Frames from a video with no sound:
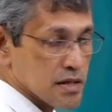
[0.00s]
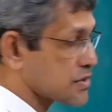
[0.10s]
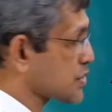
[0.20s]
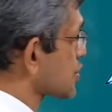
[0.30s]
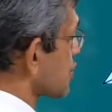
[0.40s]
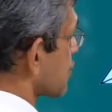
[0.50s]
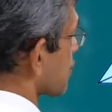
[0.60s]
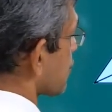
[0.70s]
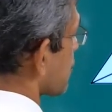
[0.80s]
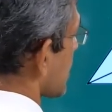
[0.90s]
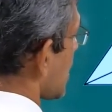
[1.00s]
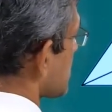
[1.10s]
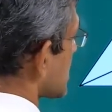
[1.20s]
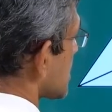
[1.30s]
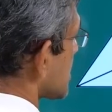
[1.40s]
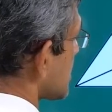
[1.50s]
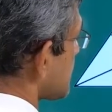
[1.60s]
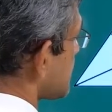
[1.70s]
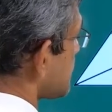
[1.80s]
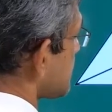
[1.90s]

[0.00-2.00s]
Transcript: So how many are there?